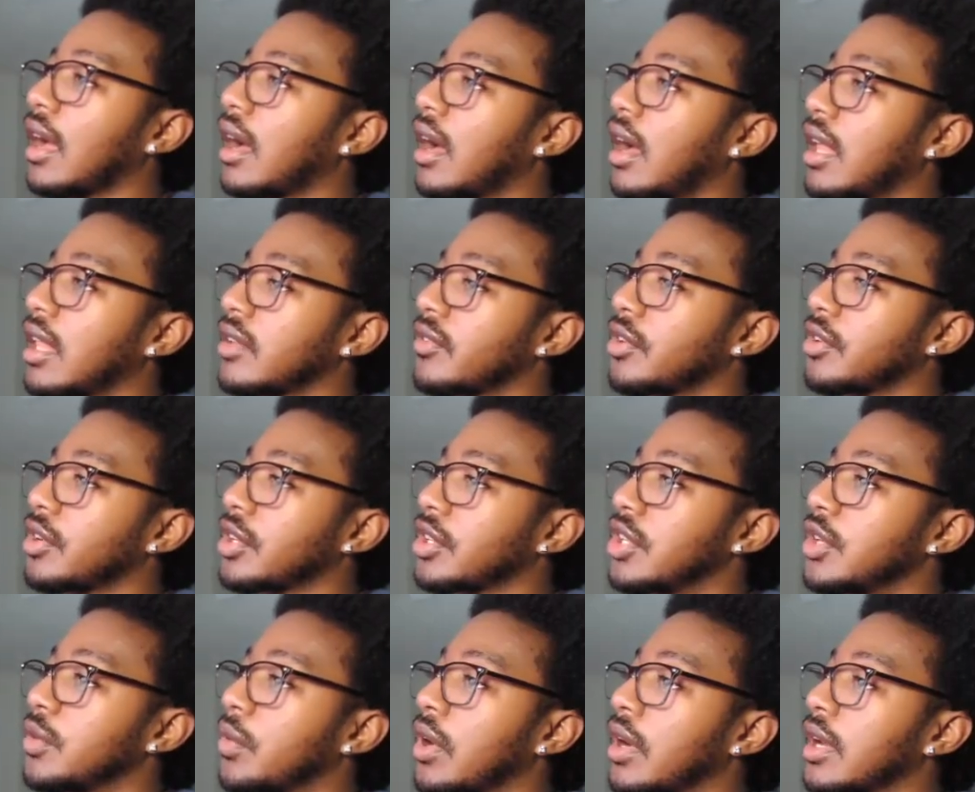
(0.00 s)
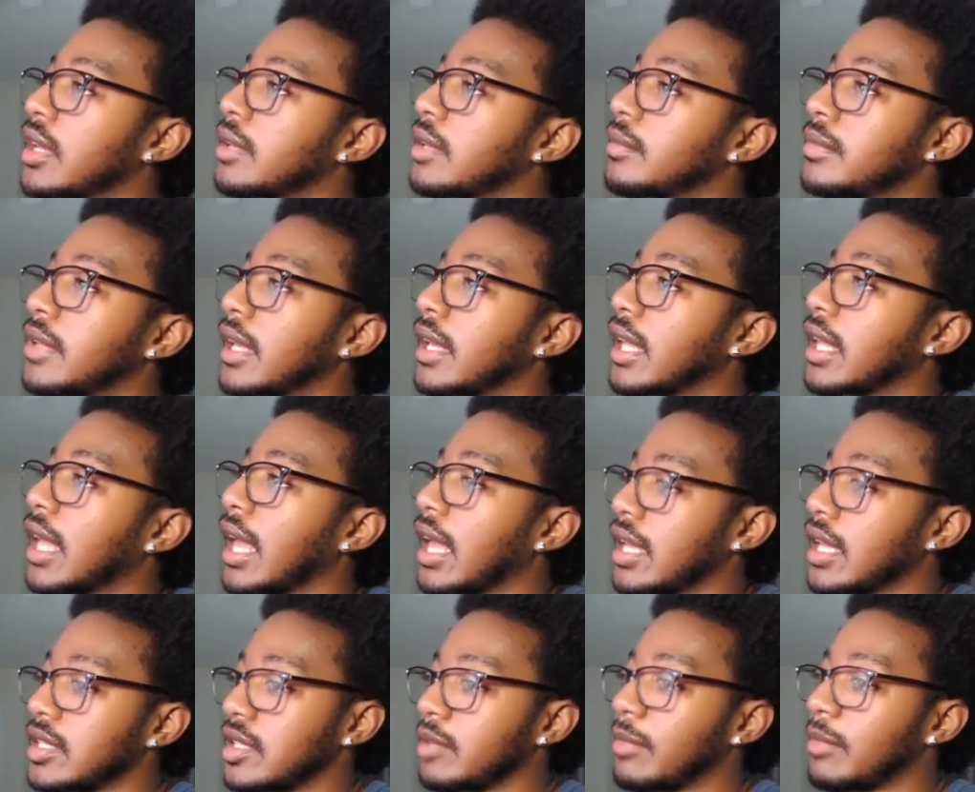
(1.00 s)
Oliver, you aren't laying
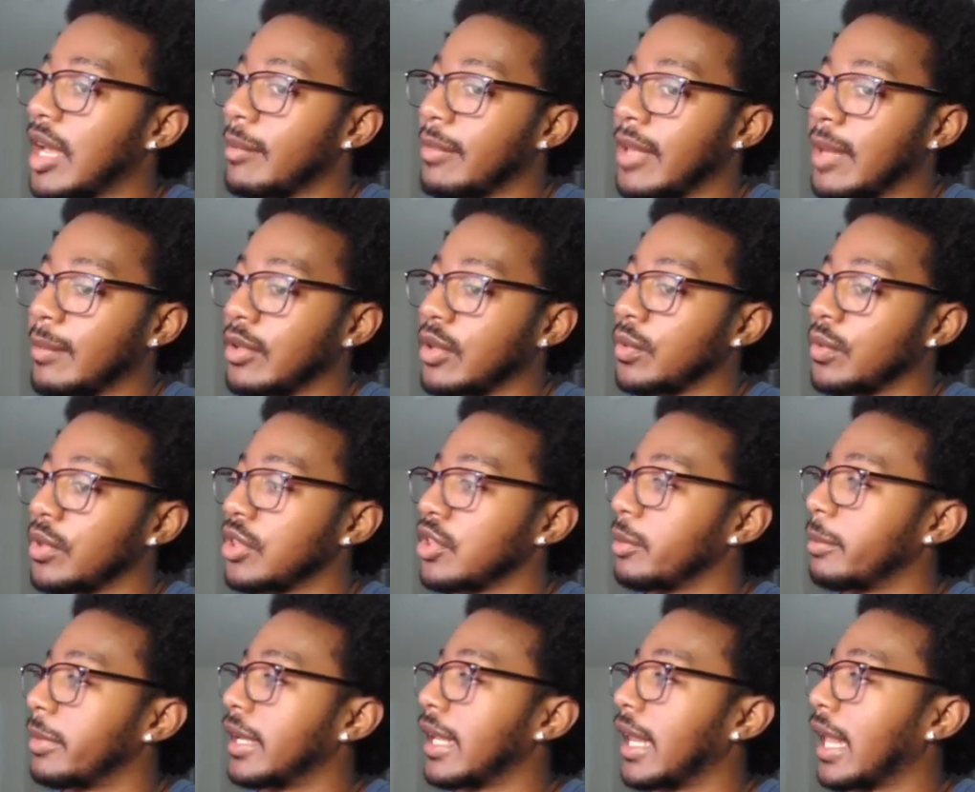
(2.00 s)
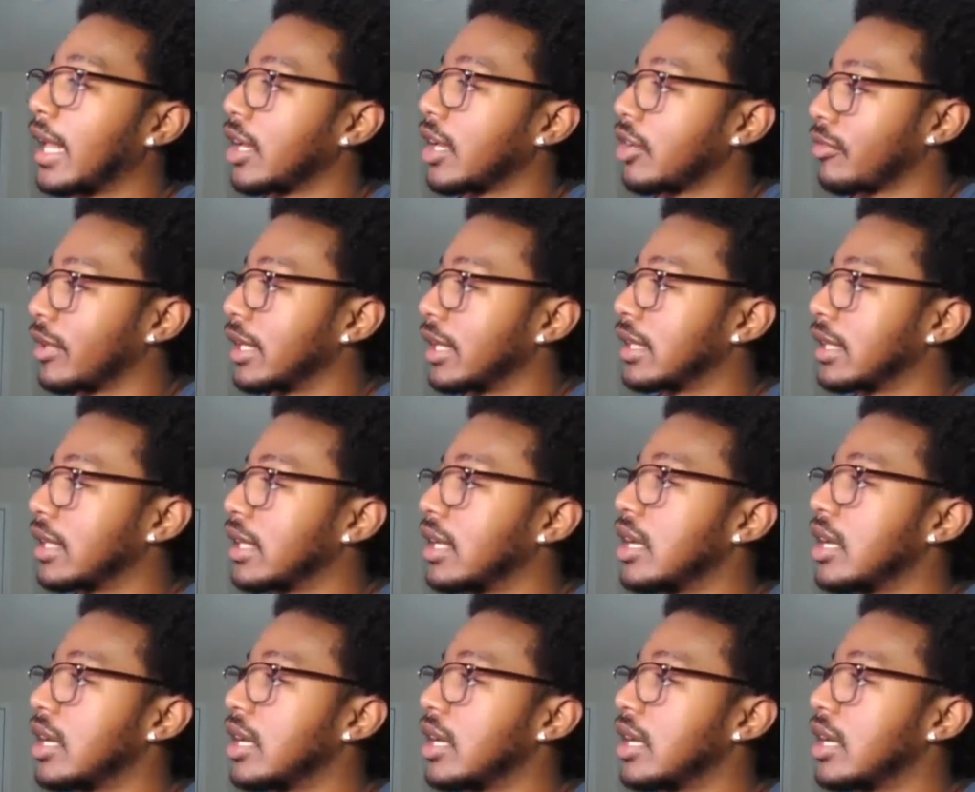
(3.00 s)
hands on my baby with you being angry.